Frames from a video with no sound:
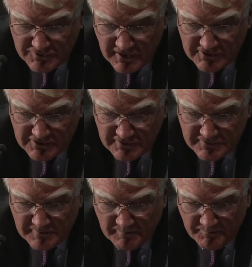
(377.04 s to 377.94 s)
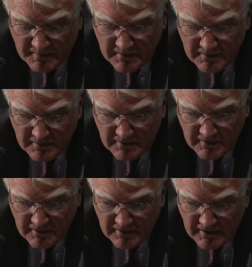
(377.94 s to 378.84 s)
structures,
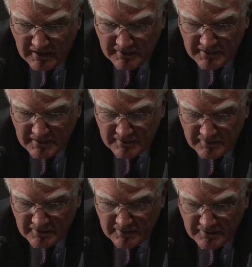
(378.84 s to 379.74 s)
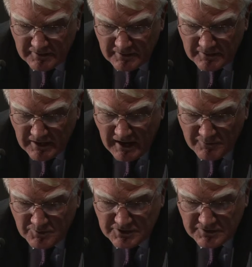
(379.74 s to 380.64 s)
I think
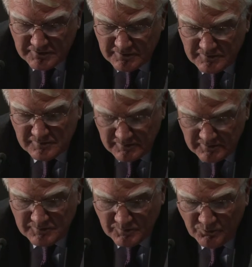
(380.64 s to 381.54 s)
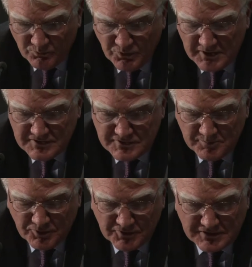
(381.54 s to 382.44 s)
I would fully
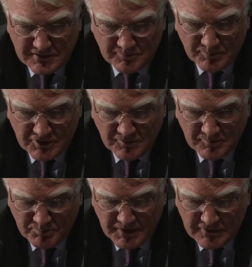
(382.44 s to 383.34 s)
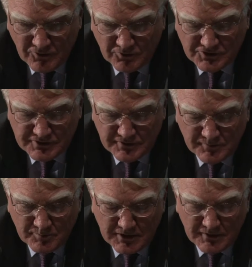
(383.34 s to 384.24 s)
support it, but be
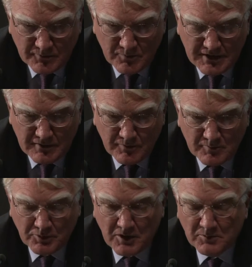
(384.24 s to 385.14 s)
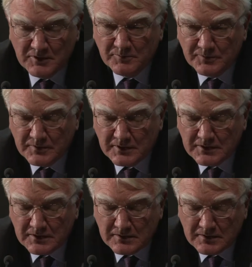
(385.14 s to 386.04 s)
cautious, because one of the problems
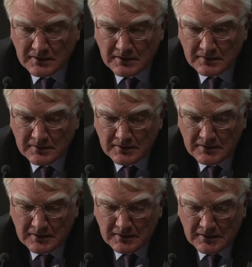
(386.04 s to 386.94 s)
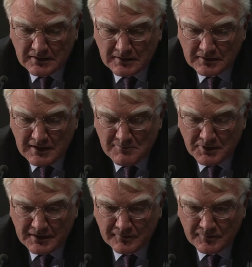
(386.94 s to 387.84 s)
that
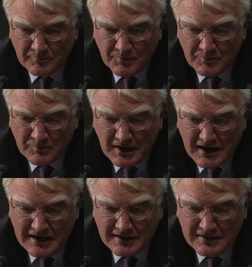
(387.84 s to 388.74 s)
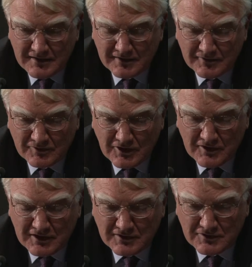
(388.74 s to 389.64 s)
companies have had is
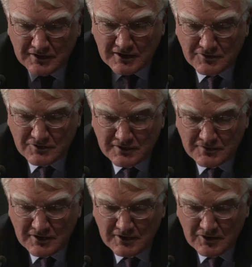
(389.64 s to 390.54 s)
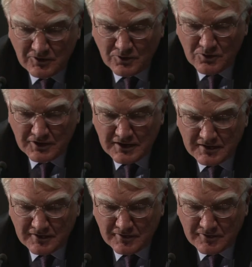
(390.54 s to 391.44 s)
going into countries
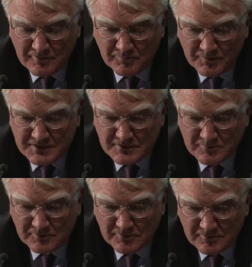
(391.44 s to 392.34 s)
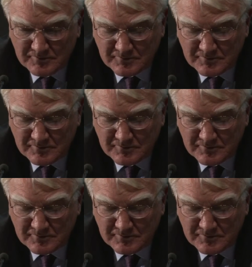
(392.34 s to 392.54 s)
looking at the visible